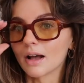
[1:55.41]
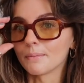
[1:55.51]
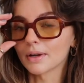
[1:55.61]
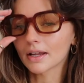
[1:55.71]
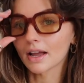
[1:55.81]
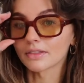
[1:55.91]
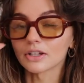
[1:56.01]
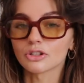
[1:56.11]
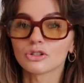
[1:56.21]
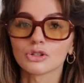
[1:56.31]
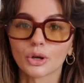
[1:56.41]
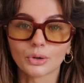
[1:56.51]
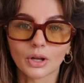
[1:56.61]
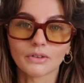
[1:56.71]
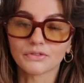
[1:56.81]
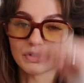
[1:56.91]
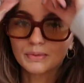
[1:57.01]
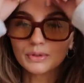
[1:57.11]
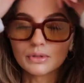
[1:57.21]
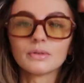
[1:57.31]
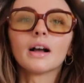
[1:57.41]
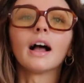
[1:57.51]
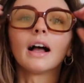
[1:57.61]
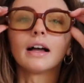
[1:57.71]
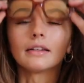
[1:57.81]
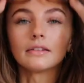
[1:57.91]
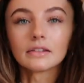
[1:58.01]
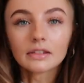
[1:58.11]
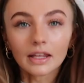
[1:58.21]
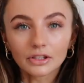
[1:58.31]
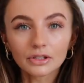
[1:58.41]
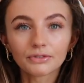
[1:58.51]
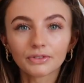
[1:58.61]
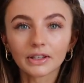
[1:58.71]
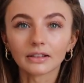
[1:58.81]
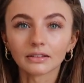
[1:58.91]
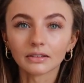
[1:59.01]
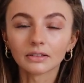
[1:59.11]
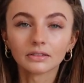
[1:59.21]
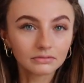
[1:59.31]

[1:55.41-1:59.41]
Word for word: Um, but yeah, they're just so comfortable and they just feel